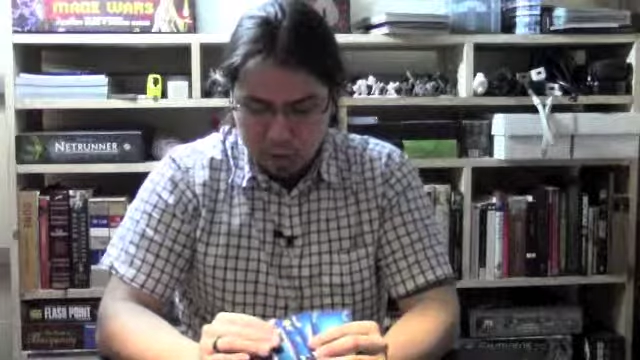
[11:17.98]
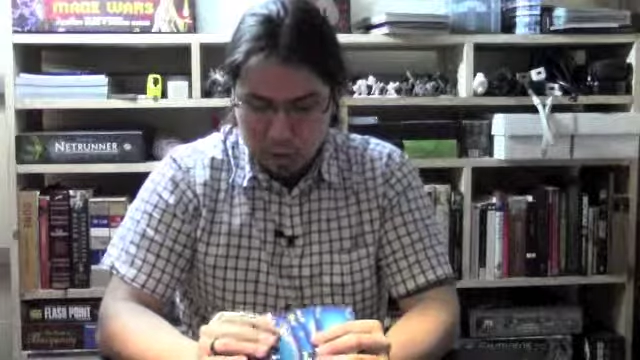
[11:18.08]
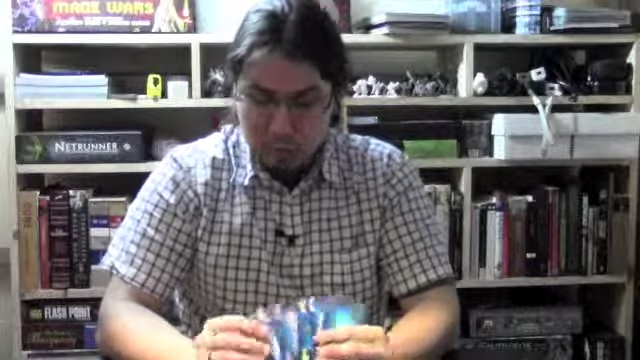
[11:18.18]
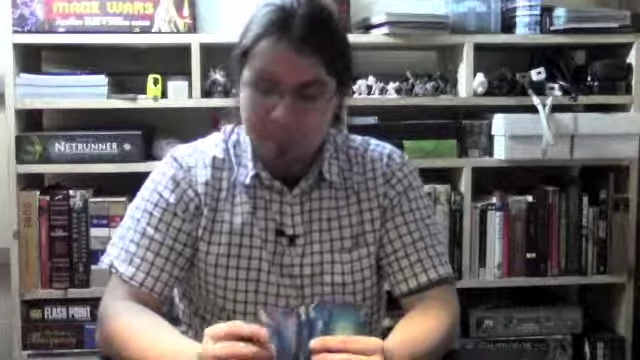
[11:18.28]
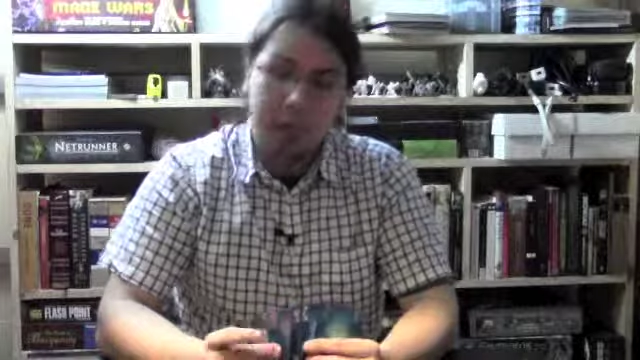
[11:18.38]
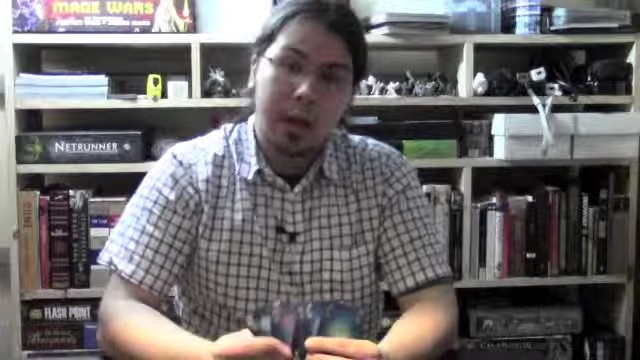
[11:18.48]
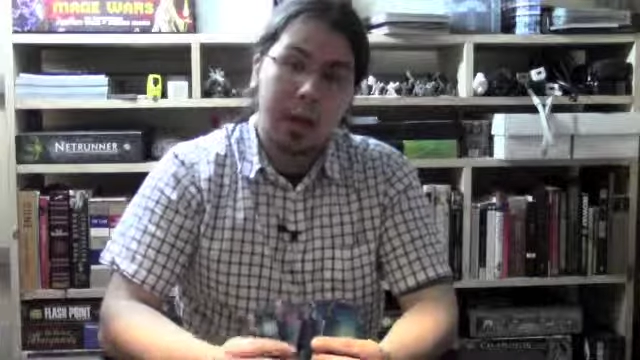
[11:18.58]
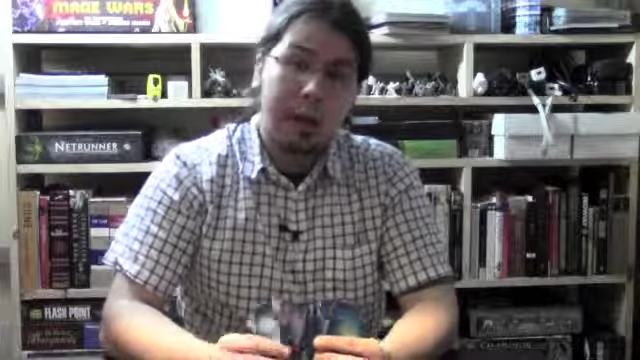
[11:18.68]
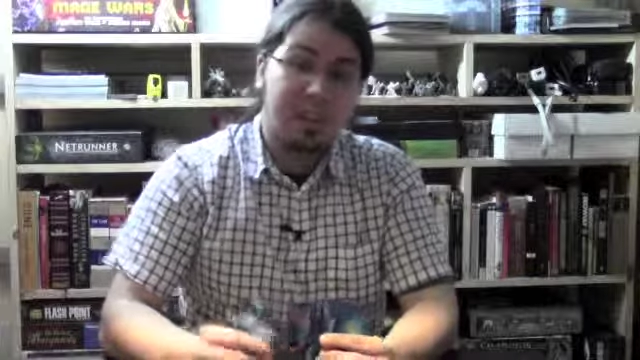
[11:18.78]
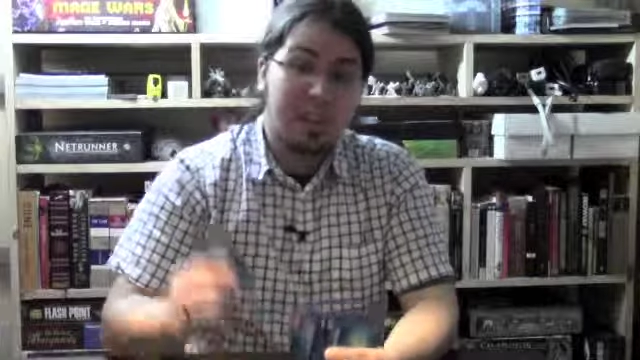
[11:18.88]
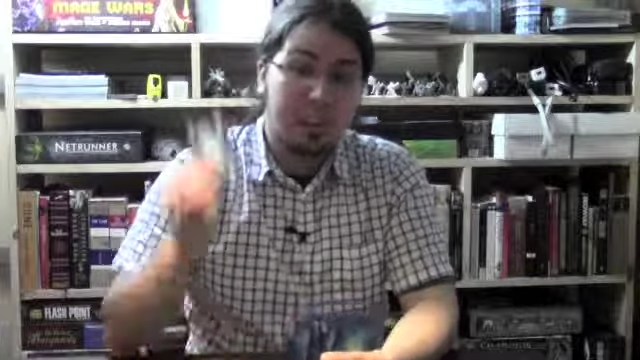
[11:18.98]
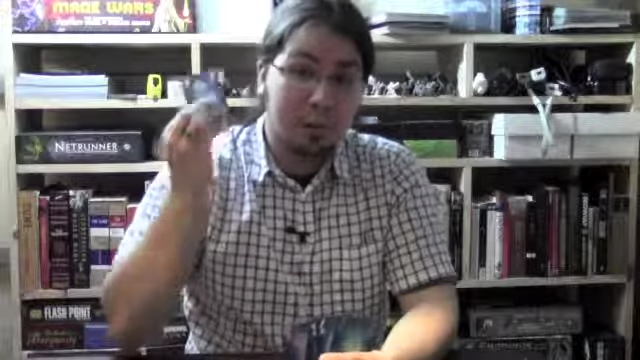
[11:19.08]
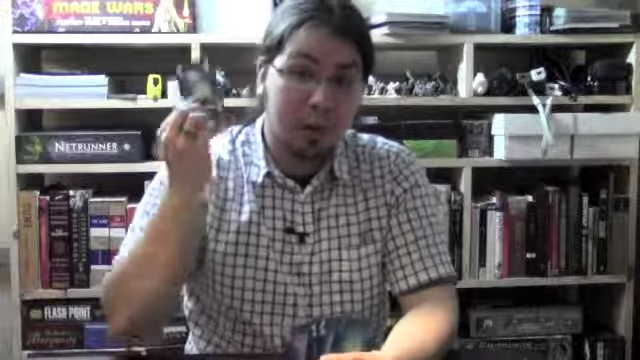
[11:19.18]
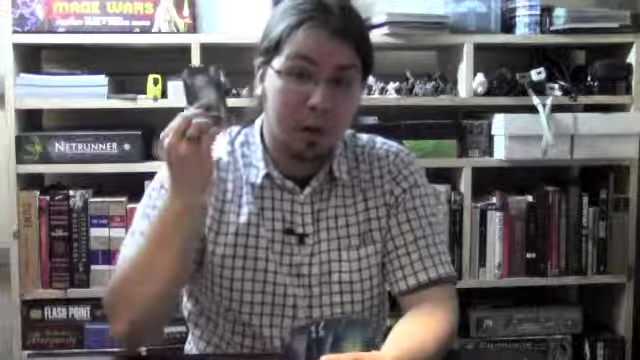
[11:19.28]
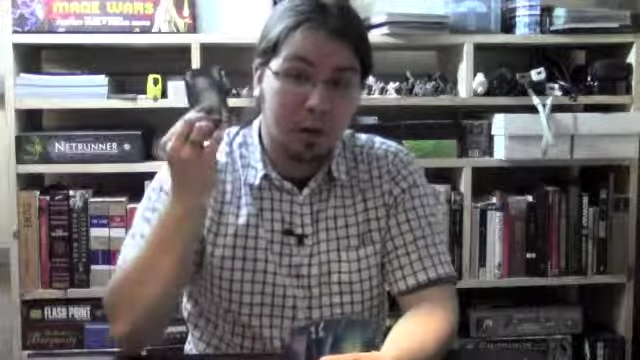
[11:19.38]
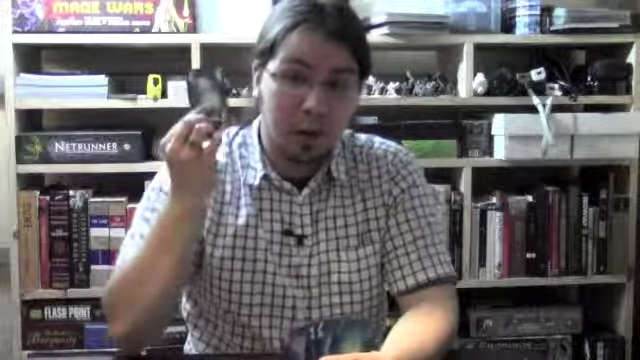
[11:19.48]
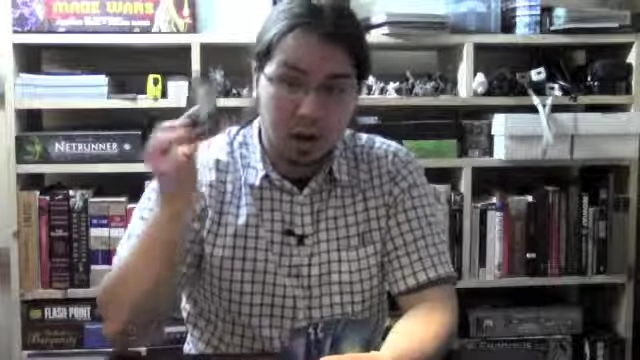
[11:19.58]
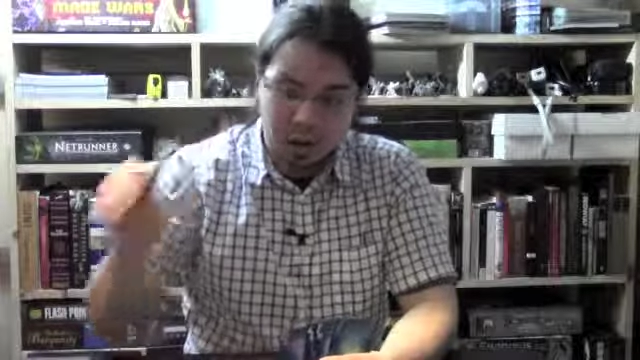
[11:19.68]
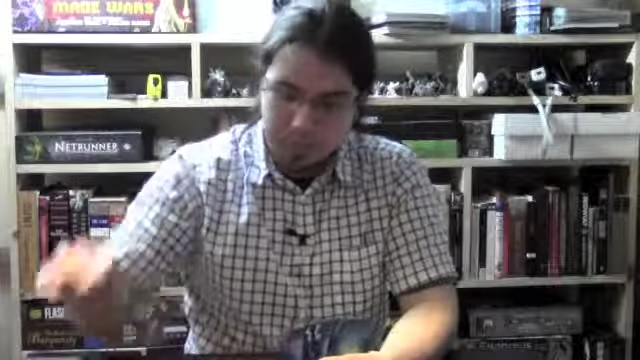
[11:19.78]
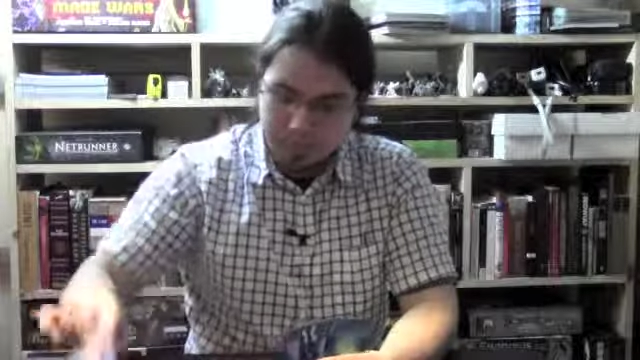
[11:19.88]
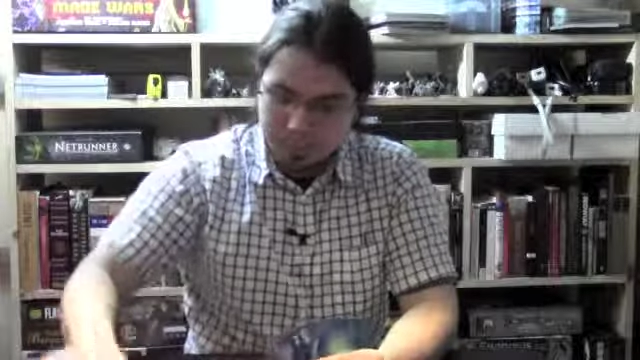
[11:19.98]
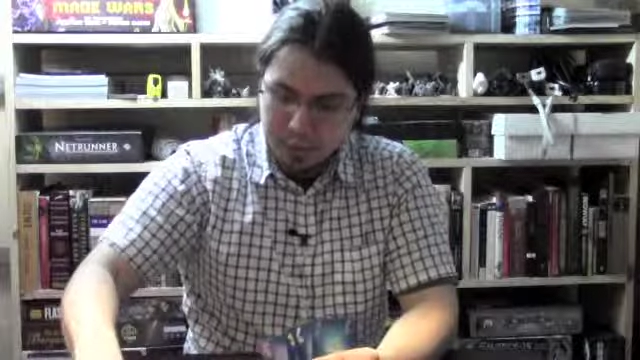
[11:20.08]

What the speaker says: So every time you discard a card